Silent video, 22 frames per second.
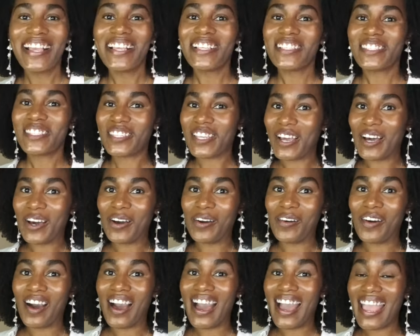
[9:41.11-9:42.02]

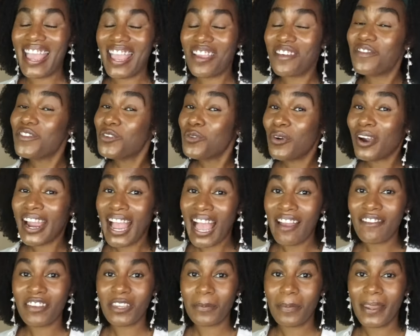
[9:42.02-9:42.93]
So if you are
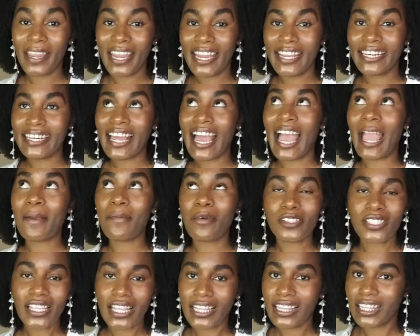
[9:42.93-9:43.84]
having pain, I
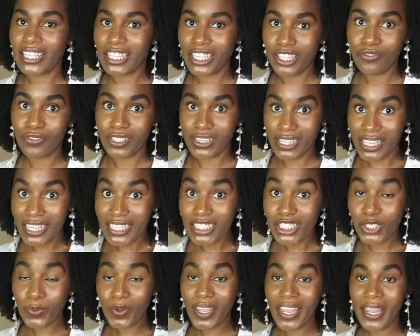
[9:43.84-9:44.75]
most likely can relate
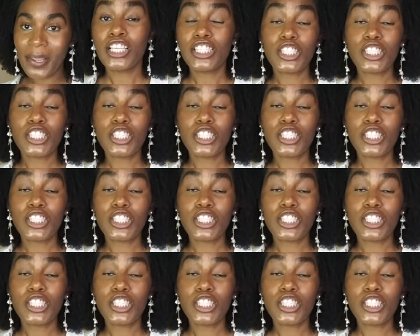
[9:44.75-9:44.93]
to it.